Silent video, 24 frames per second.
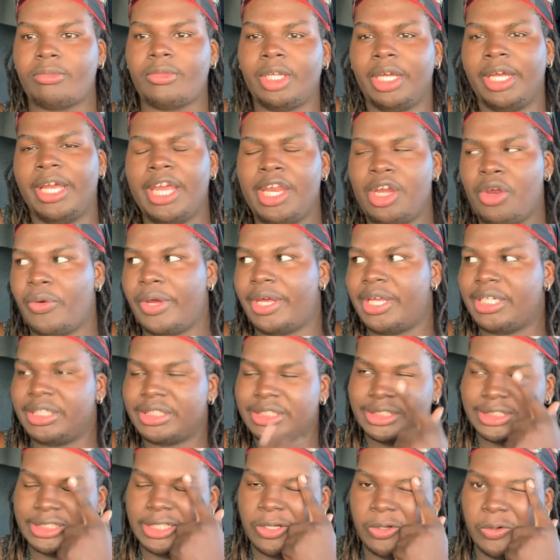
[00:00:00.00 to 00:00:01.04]

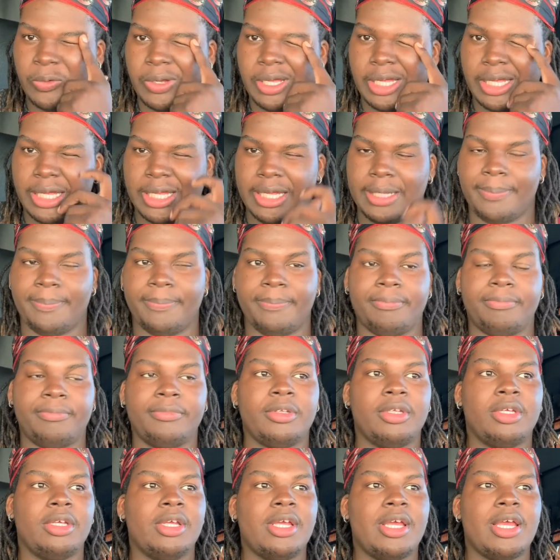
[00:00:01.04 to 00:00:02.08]
Anyways, so
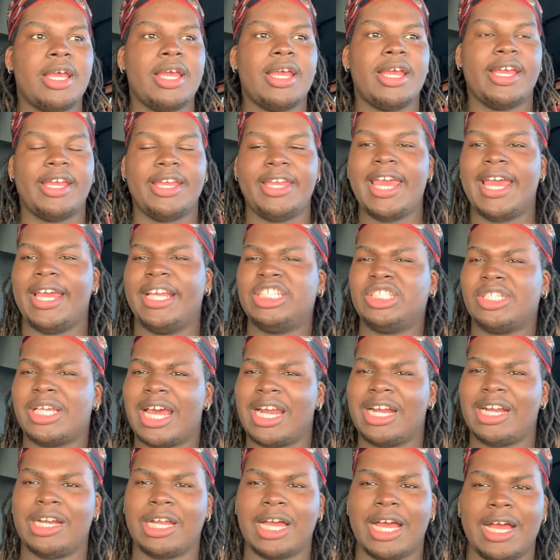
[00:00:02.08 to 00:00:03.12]
yeah, he's
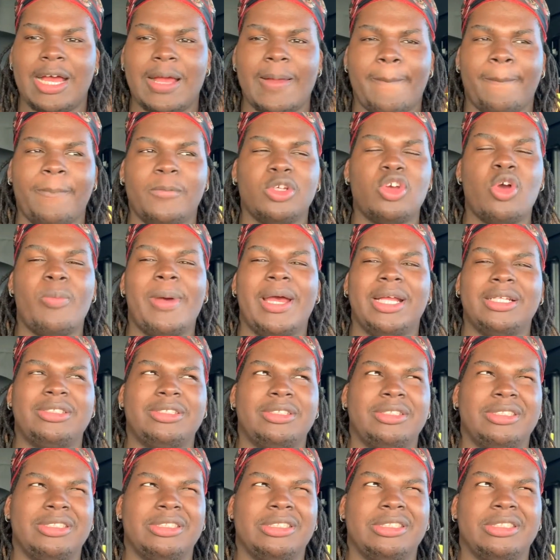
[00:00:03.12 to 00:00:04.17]
kind of we'll go back
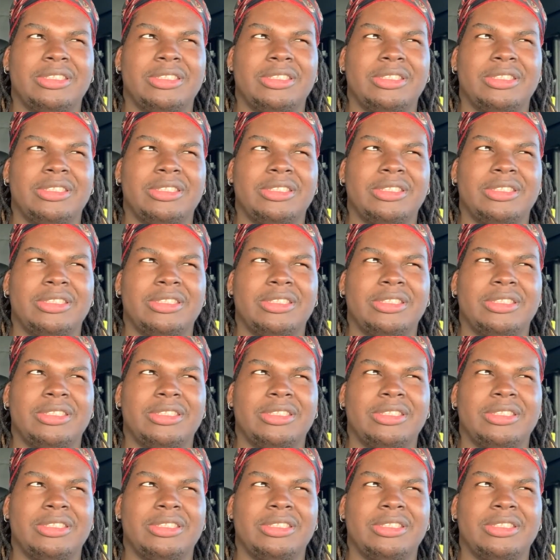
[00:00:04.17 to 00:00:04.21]
to.